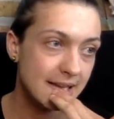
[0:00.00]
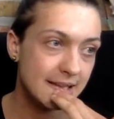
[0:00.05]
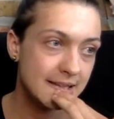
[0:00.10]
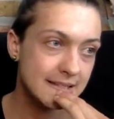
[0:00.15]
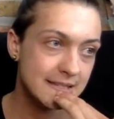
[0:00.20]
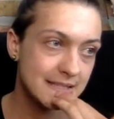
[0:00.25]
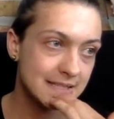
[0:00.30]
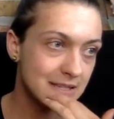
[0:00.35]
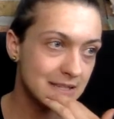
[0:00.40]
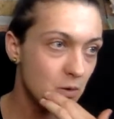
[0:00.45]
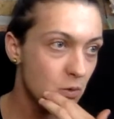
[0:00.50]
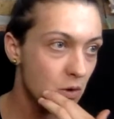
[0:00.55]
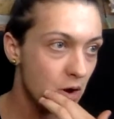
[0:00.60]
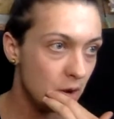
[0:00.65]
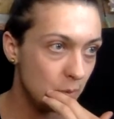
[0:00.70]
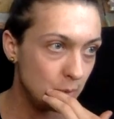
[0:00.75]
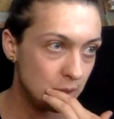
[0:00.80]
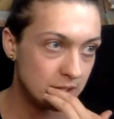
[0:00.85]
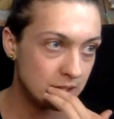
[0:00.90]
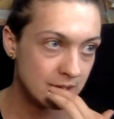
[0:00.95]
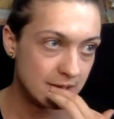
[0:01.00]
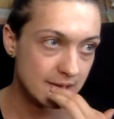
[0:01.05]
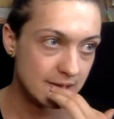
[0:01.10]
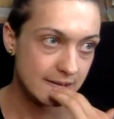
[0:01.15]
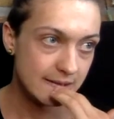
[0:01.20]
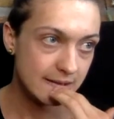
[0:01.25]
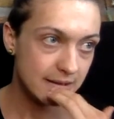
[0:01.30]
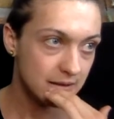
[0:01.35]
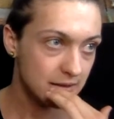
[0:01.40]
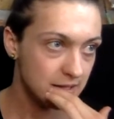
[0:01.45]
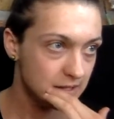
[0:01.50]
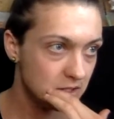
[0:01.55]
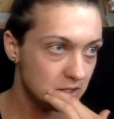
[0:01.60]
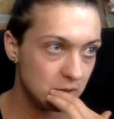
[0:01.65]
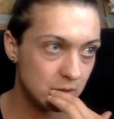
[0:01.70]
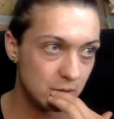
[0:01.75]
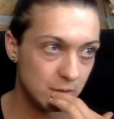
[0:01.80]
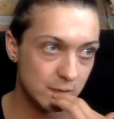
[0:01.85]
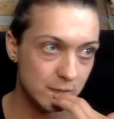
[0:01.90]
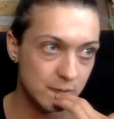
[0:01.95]
it's so common
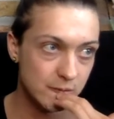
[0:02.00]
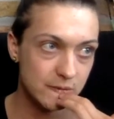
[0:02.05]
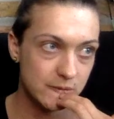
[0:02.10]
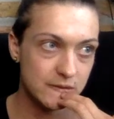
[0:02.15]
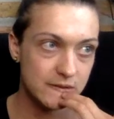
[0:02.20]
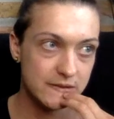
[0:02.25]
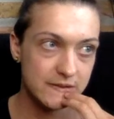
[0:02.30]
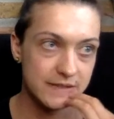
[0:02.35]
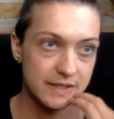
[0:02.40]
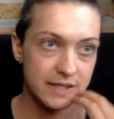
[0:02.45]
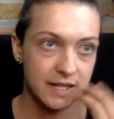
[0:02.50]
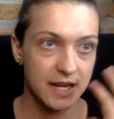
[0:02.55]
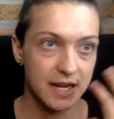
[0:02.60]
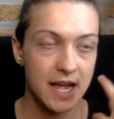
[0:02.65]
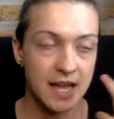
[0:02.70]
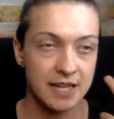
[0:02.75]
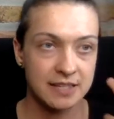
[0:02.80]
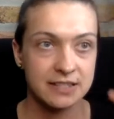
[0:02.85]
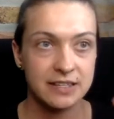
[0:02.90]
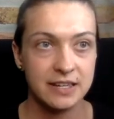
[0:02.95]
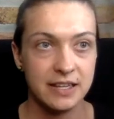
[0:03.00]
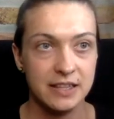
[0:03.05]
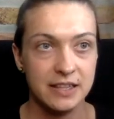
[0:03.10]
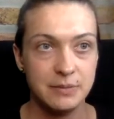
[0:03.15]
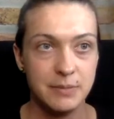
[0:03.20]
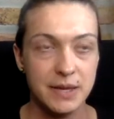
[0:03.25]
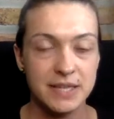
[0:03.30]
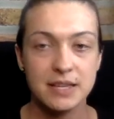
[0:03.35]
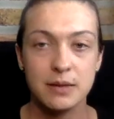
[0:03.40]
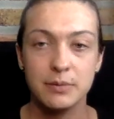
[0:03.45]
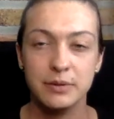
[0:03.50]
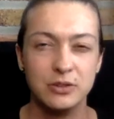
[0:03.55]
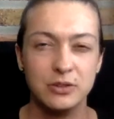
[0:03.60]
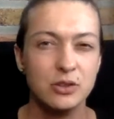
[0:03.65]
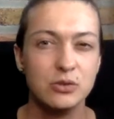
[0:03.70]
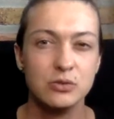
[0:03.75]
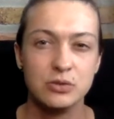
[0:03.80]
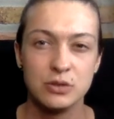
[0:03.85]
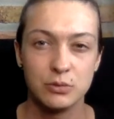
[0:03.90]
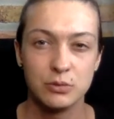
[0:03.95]
to like accidentally mess up
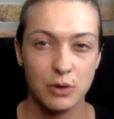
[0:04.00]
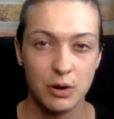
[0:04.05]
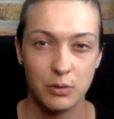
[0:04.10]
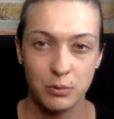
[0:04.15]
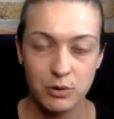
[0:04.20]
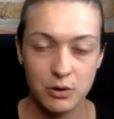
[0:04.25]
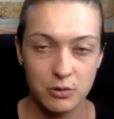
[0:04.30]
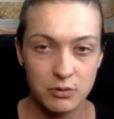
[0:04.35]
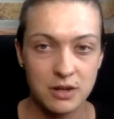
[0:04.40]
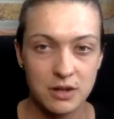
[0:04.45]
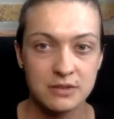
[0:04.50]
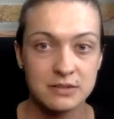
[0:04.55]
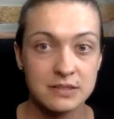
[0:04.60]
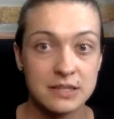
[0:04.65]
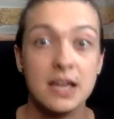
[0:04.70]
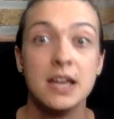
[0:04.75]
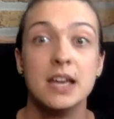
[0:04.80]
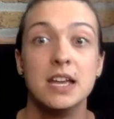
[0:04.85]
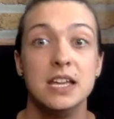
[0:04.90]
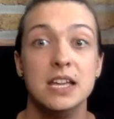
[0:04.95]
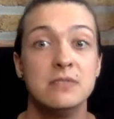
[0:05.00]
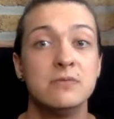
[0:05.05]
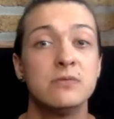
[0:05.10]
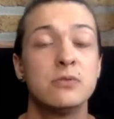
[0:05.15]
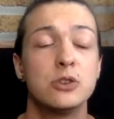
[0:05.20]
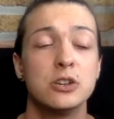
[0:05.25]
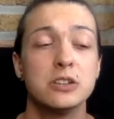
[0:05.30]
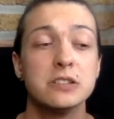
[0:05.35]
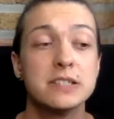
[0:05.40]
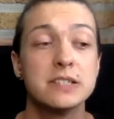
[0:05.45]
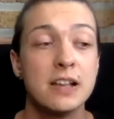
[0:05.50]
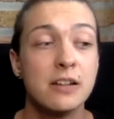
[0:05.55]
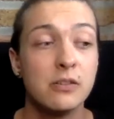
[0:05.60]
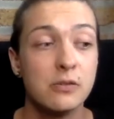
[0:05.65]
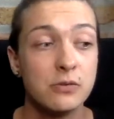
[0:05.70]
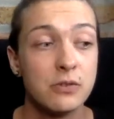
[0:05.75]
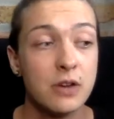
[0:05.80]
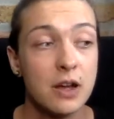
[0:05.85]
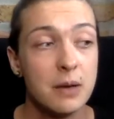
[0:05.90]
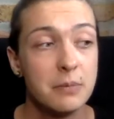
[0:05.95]
and use the wrong pronouns, even for
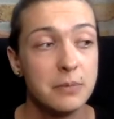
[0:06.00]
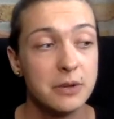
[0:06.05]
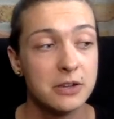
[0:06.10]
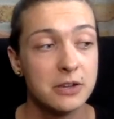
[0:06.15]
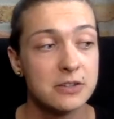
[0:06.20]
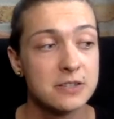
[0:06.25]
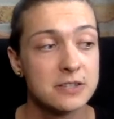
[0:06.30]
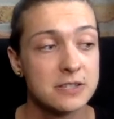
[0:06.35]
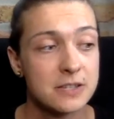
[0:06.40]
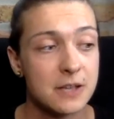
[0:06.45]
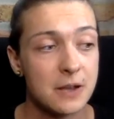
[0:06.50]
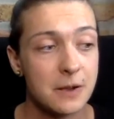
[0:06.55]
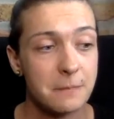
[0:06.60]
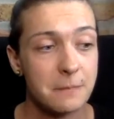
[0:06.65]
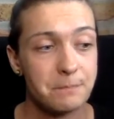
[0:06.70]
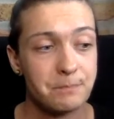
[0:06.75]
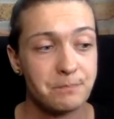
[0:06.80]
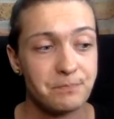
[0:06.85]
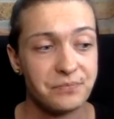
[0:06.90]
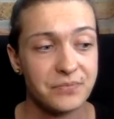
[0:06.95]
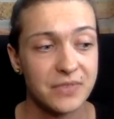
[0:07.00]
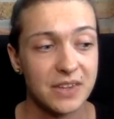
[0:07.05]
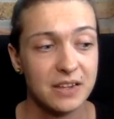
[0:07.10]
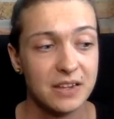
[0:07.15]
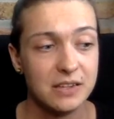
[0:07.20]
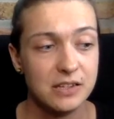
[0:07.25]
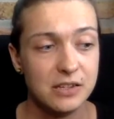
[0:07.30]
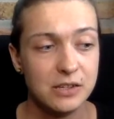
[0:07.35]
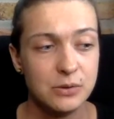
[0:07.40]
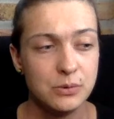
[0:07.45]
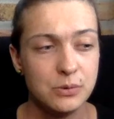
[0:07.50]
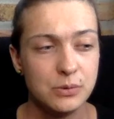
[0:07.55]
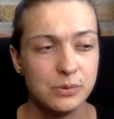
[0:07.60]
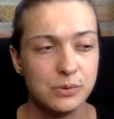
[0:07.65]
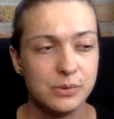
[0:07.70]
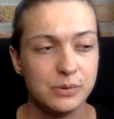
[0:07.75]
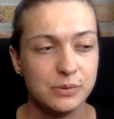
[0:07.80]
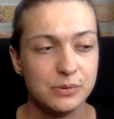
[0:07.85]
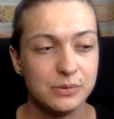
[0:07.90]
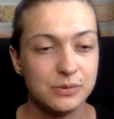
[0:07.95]
yourself, because
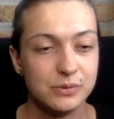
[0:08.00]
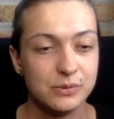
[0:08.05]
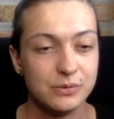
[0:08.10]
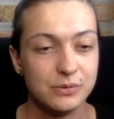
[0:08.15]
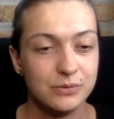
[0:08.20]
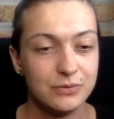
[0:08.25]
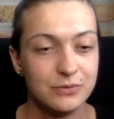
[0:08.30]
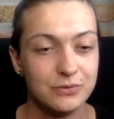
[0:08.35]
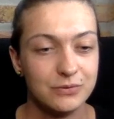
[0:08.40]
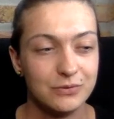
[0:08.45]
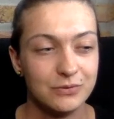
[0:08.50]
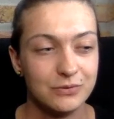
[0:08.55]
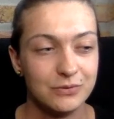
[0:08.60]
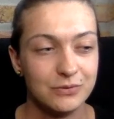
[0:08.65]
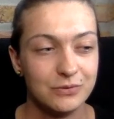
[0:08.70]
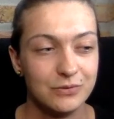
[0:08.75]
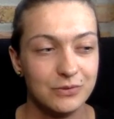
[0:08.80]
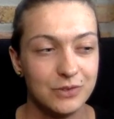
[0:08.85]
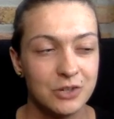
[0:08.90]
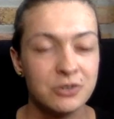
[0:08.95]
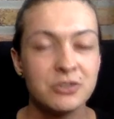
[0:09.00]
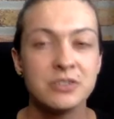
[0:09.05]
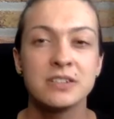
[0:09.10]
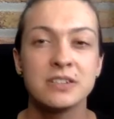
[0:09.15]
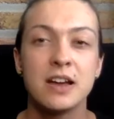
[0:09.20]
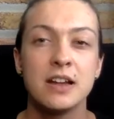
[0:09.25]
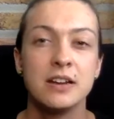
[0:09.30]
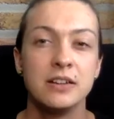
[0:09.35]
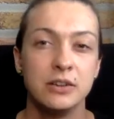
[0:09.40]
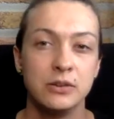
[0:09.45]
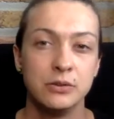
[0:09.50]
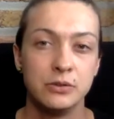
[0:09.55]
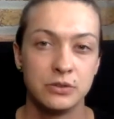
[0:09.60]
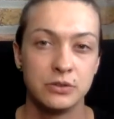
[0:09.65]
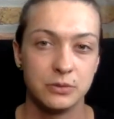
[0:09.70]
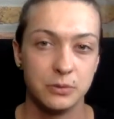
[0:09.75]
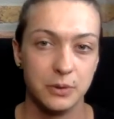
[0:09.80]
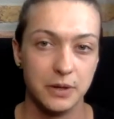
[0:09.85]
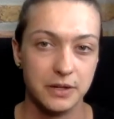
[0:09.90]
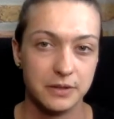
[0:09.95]
you're just kind of
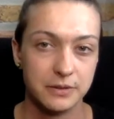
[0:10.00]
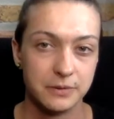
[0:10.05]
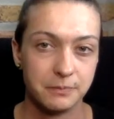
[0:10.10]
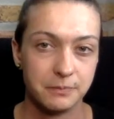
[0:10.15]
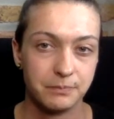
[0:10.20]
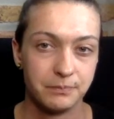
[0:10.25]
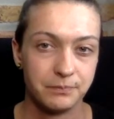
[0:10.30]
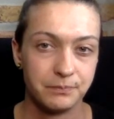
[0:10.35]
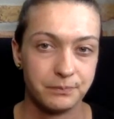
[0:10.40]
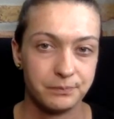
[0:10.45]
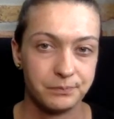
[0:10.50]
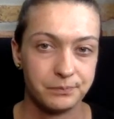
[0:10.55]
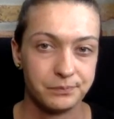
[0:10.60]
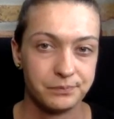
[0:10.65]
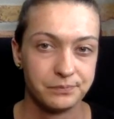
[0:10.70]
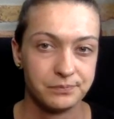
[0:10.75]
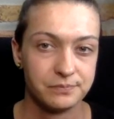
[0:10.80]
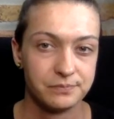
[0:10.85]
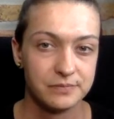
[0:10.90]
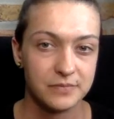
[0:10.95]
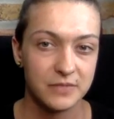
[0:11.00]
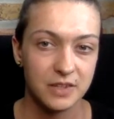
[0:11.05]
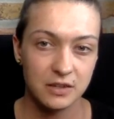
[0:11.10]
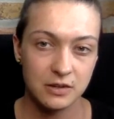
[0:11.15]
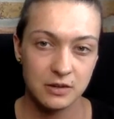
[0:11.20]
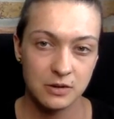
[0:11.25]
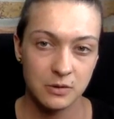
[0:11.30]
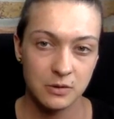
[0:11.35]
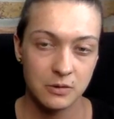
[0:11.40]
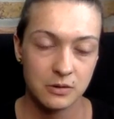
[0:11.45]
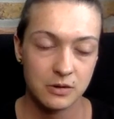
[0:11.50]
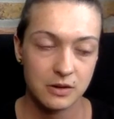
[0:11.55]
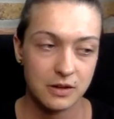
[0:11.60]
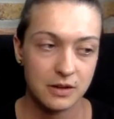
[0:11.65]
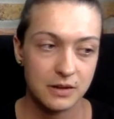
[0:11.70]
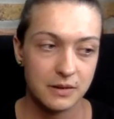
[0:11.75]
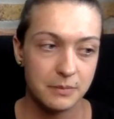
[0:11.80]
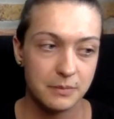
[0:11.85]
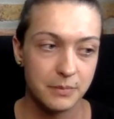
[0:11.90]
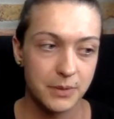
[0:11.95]
used to it, you know?
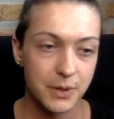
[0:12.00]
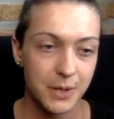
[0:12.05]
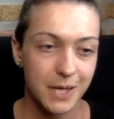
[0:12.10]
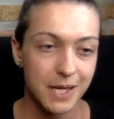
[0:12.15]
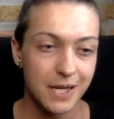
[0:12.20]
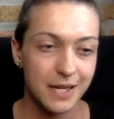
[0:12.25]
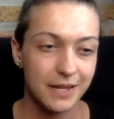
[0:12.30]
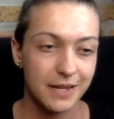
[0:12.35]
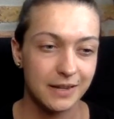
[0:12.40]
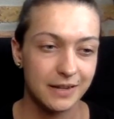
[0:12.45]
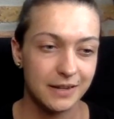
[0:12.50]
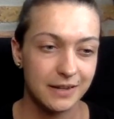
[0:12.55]
But